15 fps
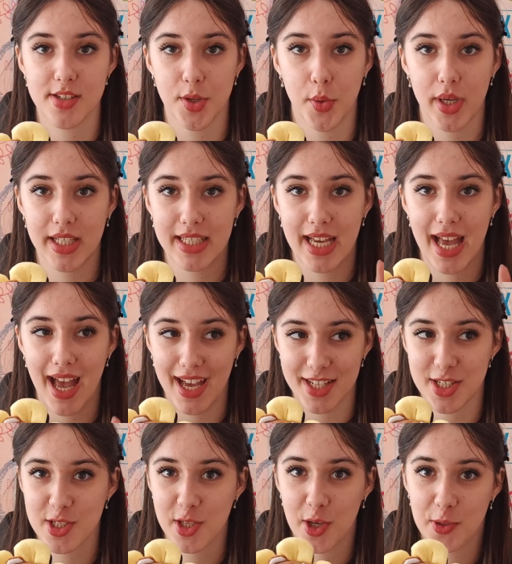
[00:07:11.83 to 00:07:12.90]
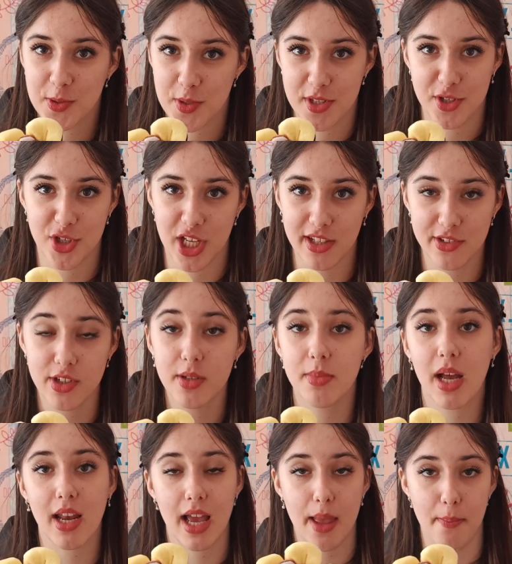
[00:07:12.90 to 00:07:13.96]
so I had to go to the shelter,
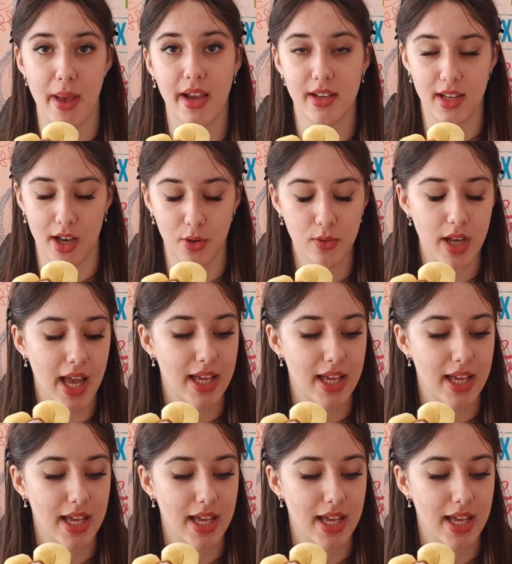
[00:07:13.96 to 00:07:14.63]
but I'm back now,